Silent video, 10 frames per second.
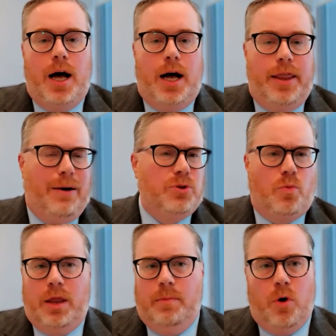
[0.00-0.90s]
That was
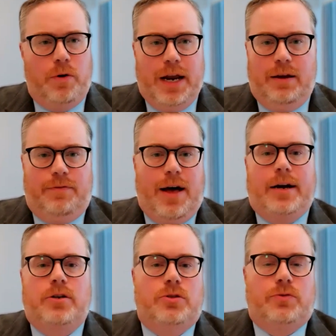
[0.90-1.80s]
one of the motivating
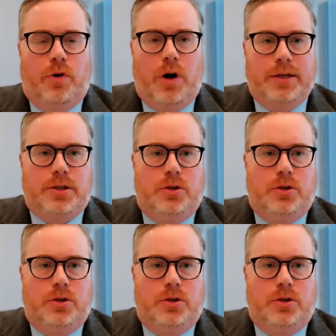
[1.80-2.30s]
factors for us